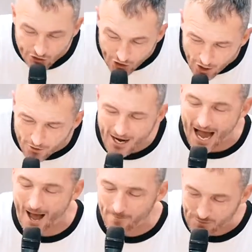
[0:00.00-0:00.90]
Do
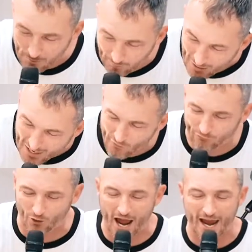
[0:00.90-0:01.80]
not be
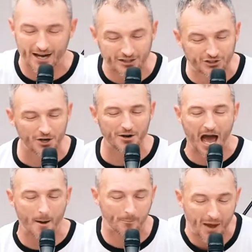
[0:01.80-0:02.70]
afraid and do
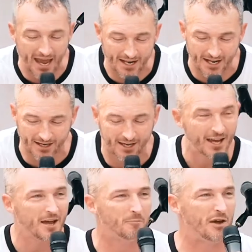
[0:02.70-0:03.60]
not panic
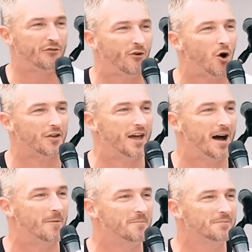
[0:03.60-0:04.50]
before
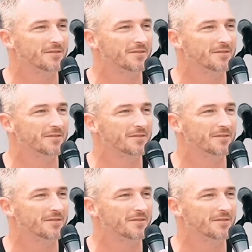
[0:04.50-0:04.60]
them."